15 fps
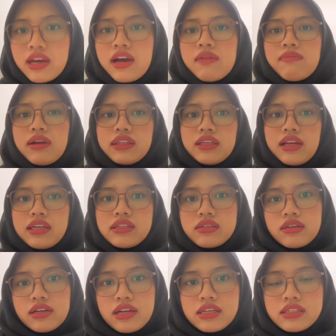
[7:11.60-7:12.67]

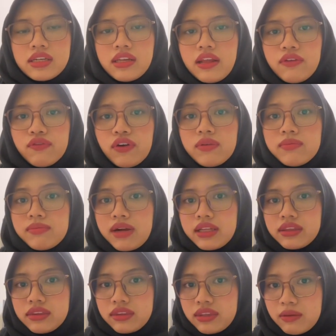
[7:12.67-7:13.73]
multilateral relations involve
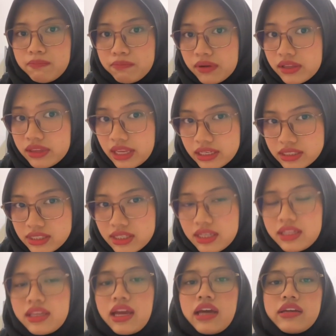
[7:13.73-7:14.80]
multiple
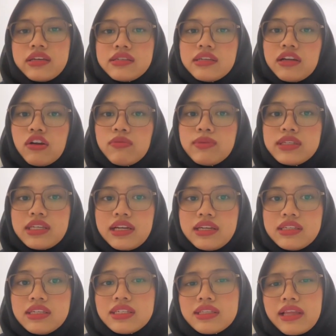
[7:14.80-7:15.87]
nations addressing global
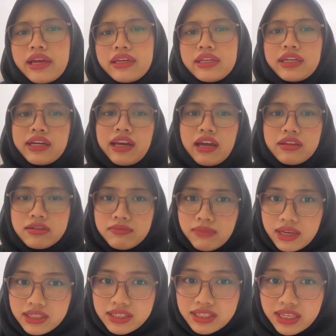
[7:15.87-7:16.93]
challenges like the
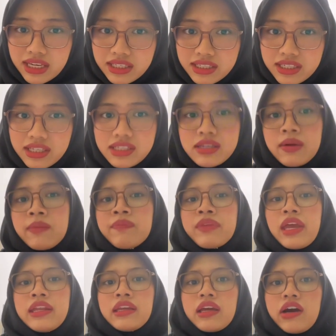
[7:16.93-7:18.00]
climate changes
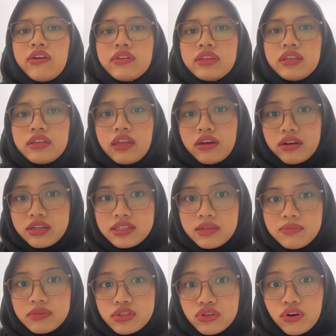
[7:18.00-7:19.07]
and
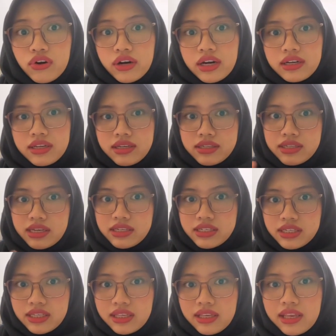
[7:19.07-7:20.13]
counter-terrorism through
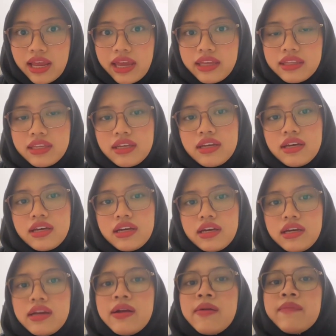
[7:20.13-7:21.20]
organizations like
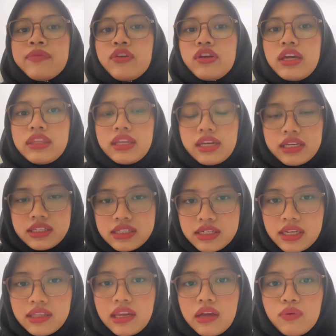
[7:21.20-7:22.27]
the United
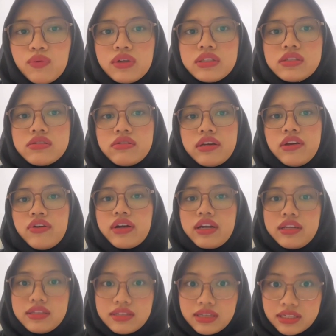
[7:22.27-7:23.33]
Nations and World Trade
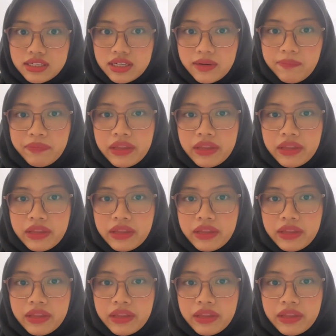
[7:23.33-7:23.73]
Organization.